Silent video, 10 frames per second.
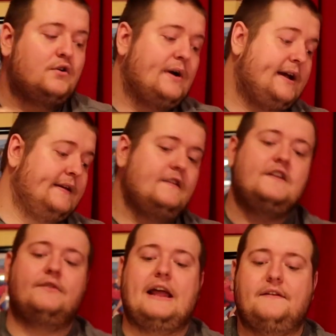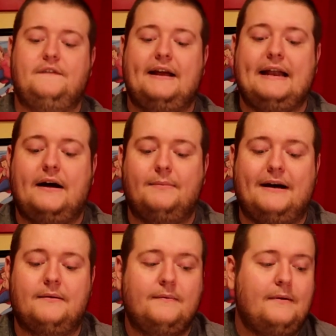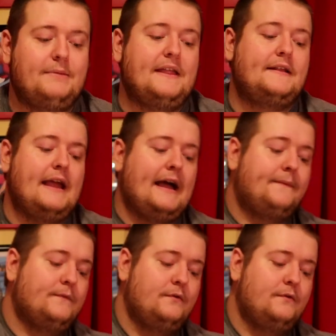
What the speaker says: quick, see what I can find out about them. But then yeah,